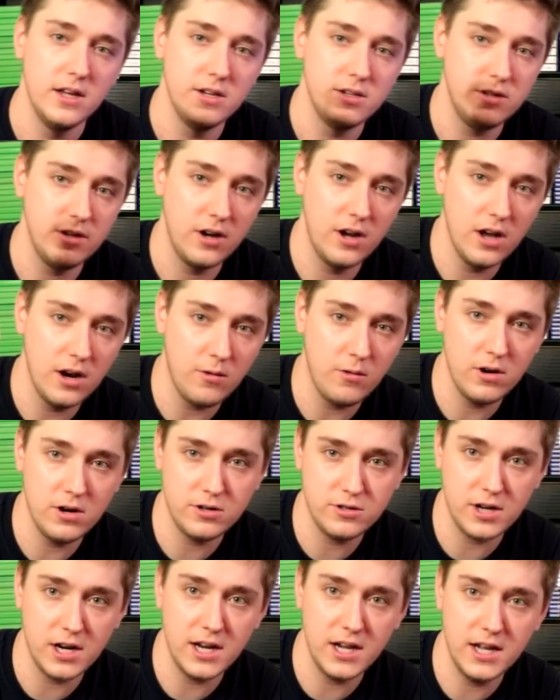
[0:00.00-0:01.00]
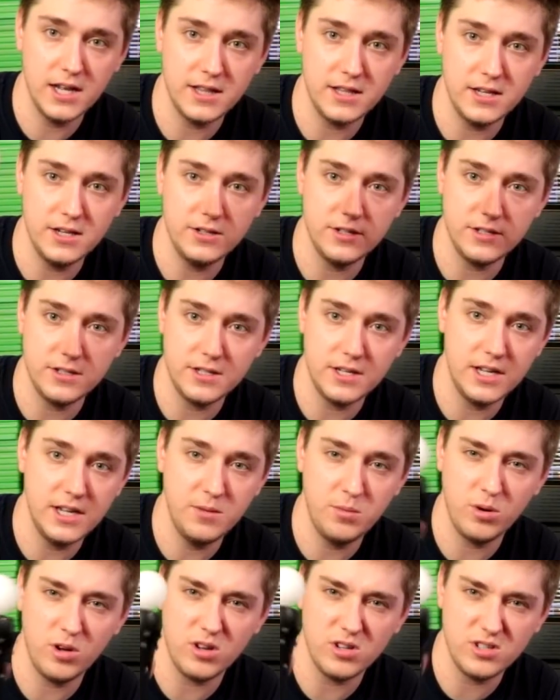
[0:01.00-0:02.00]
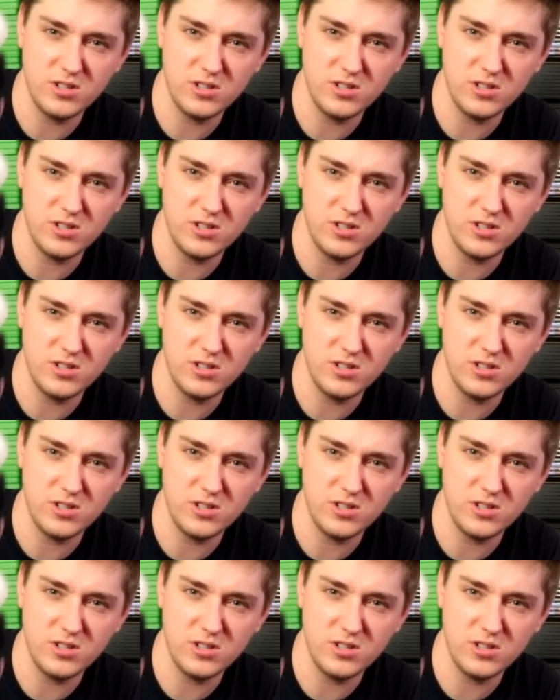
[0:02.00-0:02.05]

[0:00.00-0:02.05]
So you're going to want to try to get these just to keep it all